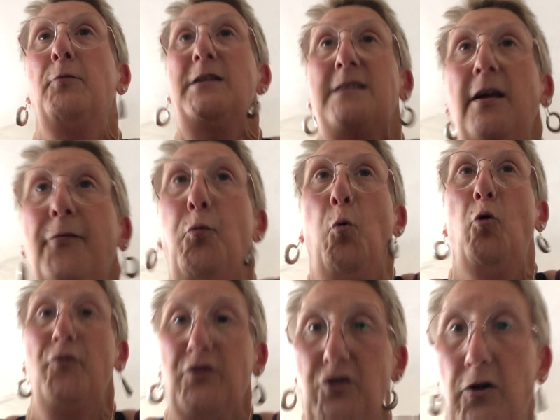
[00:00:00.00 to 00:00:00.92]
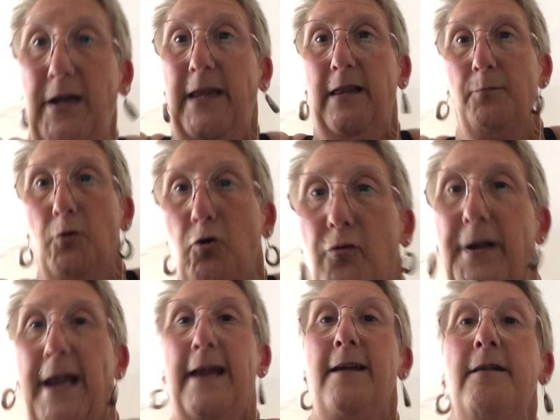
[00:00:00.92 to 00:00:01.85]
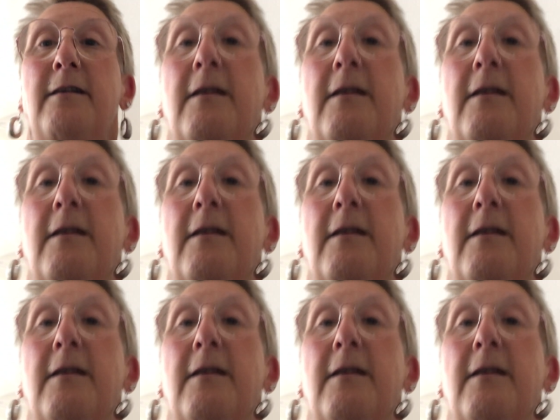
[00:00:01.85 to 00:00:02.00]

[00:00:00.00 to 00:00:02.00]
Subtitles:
once I've walked the dog in the morning,